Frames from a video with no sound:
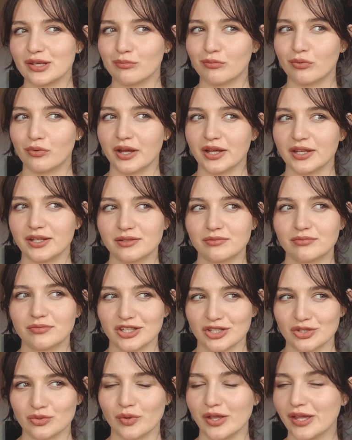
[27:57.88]
at some
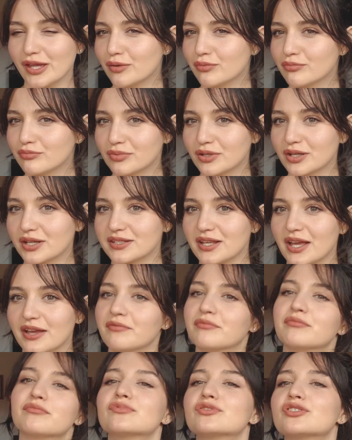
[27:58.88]
point this week
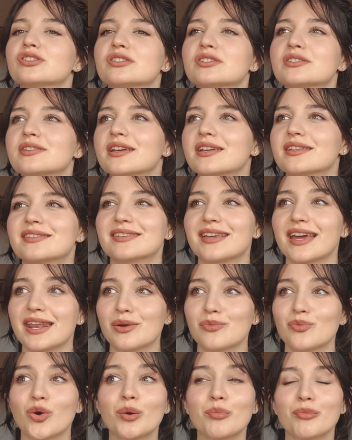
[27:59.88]
because
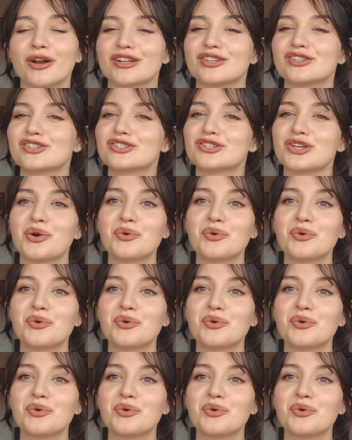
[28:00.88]
it's getting warmer.